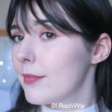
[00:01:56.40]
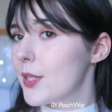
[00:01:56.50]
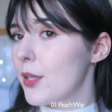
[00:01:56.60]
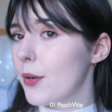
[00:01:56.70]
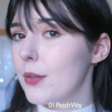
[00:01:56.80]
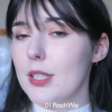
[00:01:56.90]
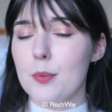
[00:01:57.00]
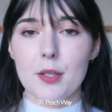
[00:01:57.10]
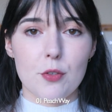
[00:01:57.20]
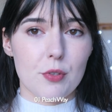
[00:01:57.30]
So this
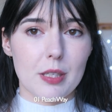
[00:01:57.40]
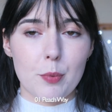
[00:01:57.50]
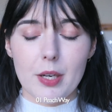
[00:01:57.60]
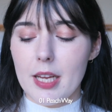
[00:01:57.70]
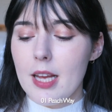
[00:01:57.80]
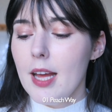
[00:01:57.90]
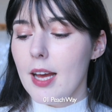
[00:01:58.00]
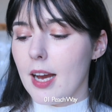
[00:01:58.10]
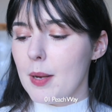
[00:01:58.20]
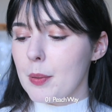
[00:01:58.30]
one is really pretty.
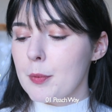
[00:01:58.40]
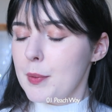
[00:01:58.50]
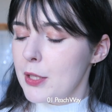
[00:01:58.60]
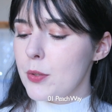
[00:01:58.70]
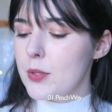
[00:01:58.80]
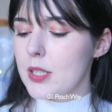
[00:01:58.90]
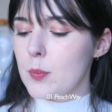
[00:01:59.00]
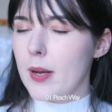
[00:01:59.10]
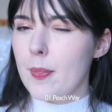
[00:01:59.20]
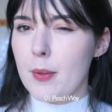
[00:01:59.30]
I probably use
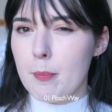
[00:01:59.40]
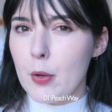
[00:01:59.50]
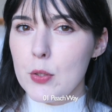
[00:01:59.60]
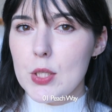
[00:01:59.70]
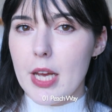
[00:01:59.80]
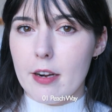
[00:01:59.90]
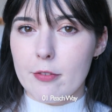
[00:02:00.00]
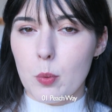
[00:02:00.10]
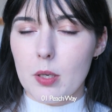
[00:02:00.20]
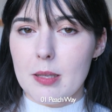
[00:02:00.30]
this one the most out
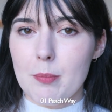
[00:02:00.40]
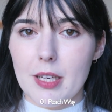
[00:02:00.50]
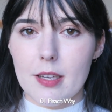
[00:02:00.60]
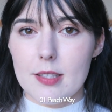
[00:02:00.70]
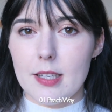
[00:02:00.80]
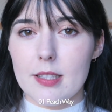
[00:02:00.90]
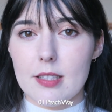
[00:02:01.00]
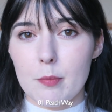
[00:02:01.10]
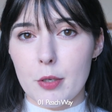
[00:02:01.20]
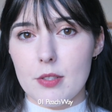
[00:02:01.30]
of all of them because it's
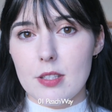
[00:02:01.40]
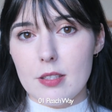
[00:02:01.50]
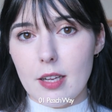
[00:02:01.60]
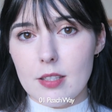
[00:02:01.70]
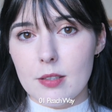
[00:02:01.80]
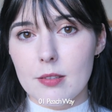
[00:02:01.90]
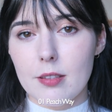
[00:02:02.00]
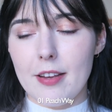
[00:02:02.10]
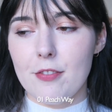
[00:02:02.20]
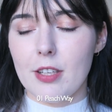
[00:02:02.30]
the most subtle.
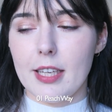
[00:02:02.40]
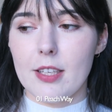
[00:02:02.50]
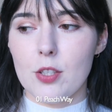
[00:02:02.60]
I feel like I